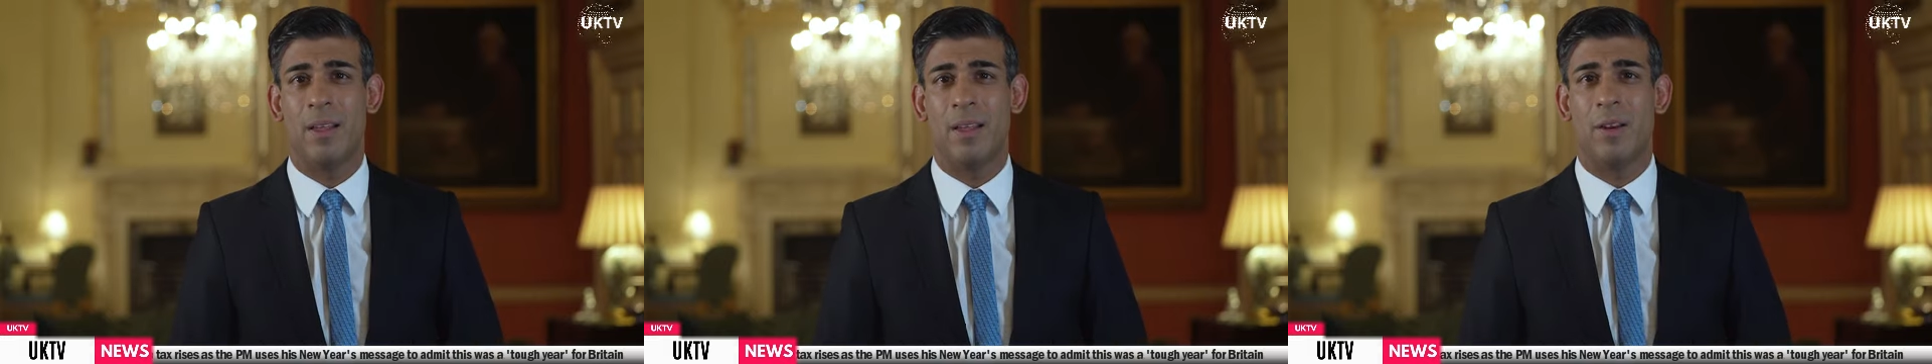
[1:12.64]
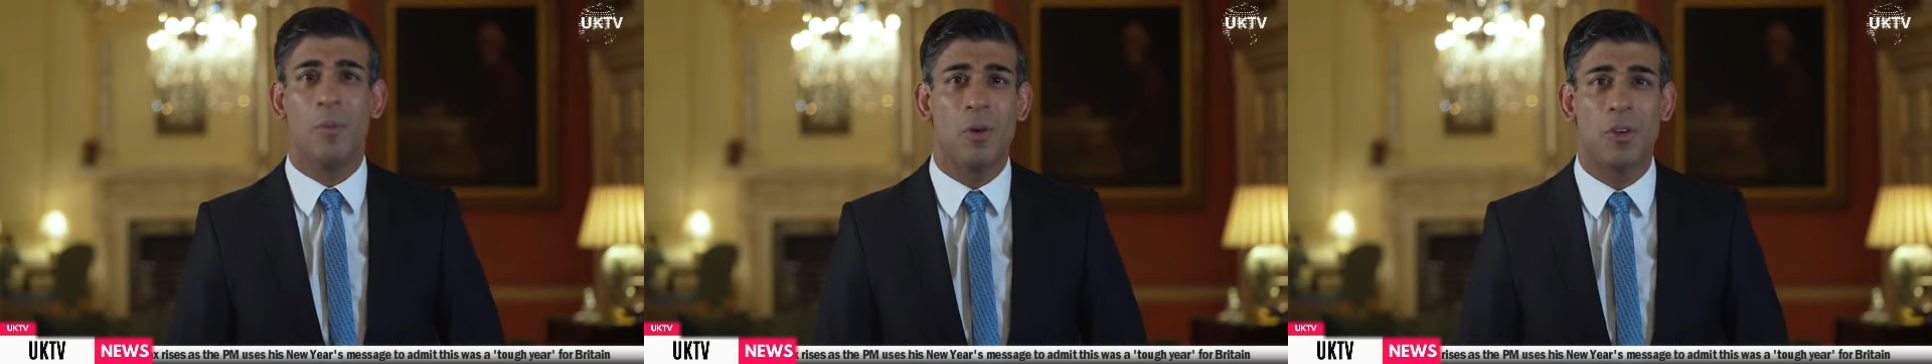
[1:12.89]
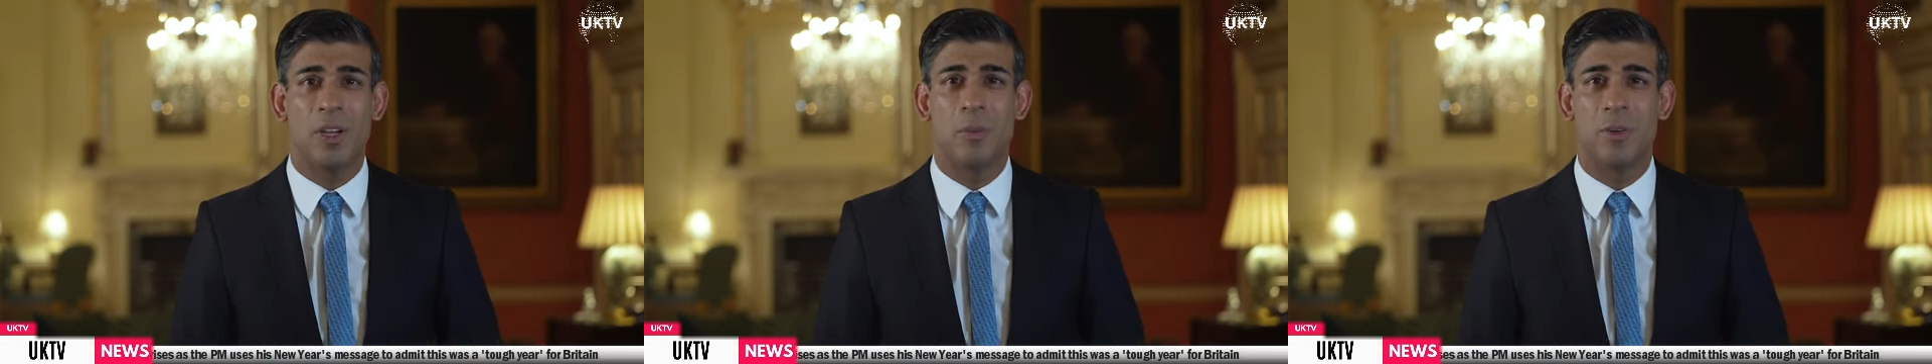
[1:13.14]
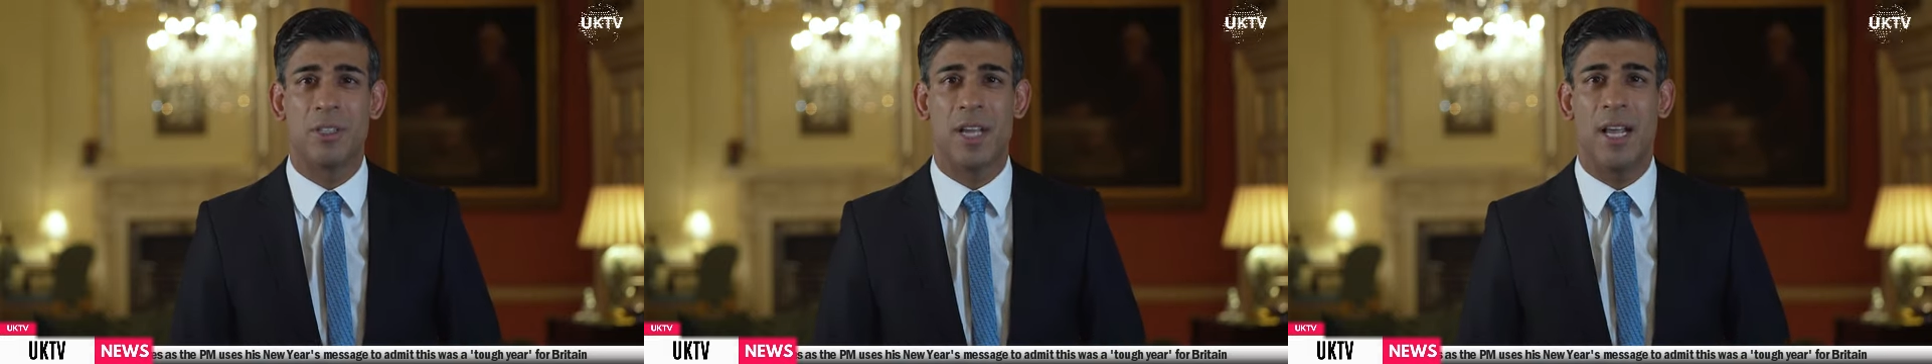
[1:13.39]
I'm not going to
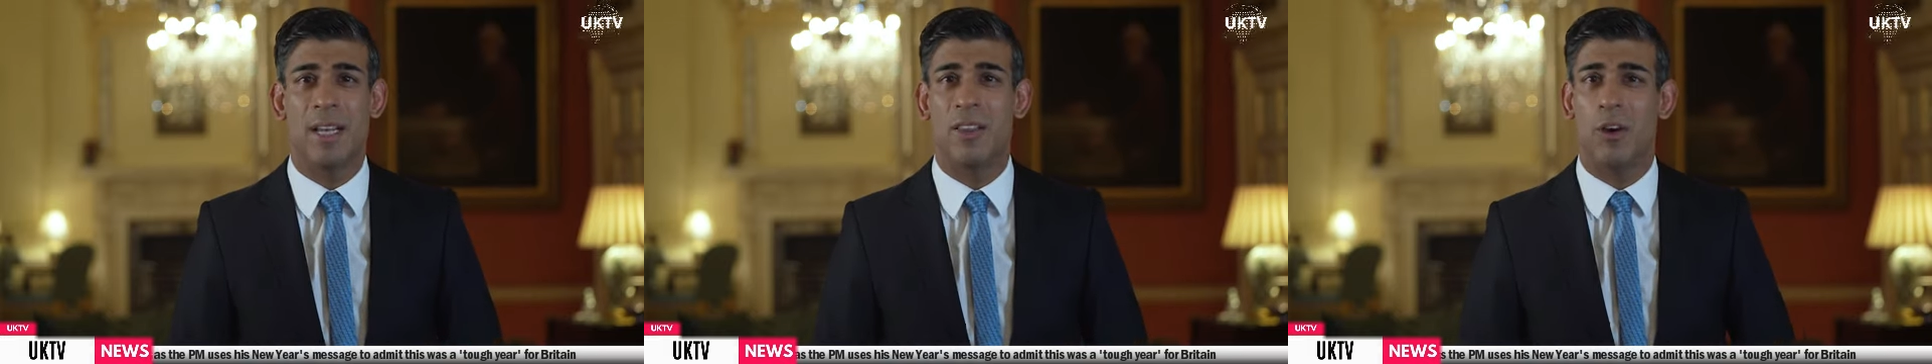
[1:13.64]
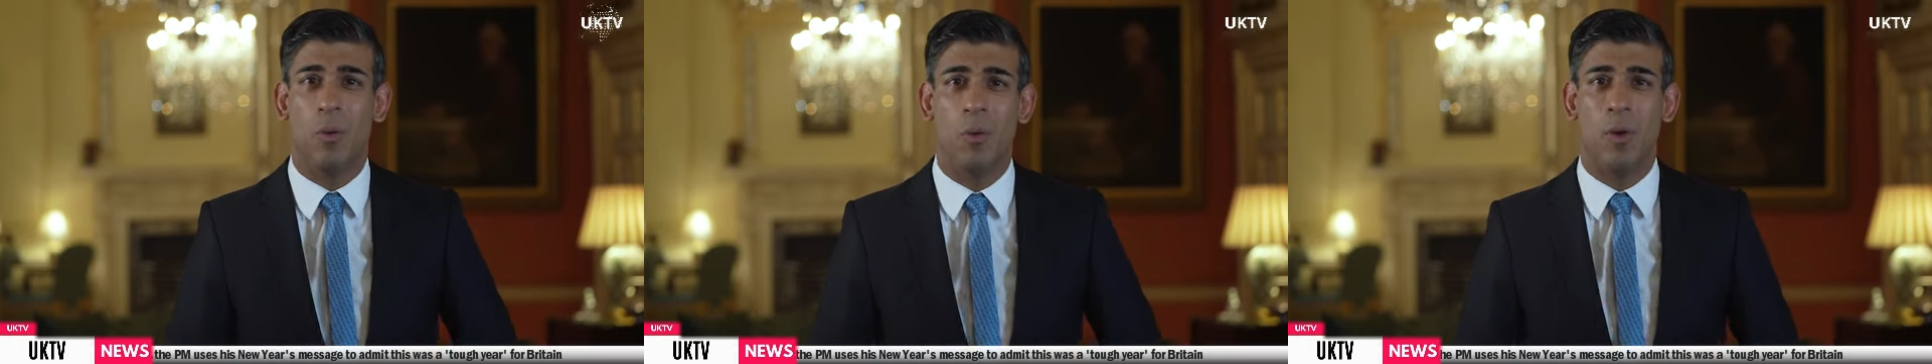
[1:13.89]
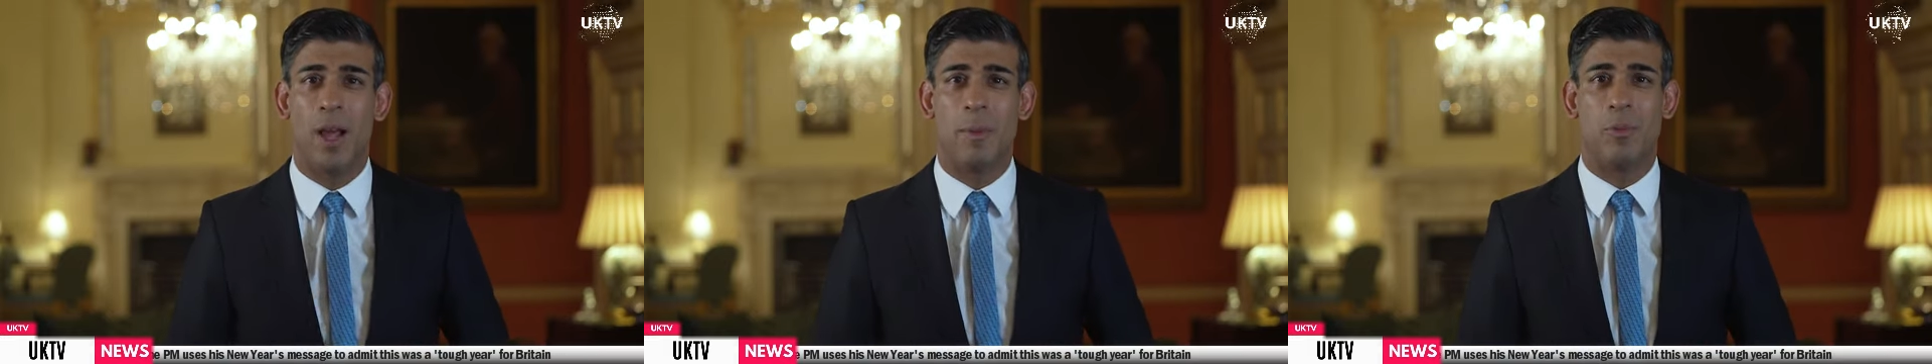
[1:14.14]
pretend that all our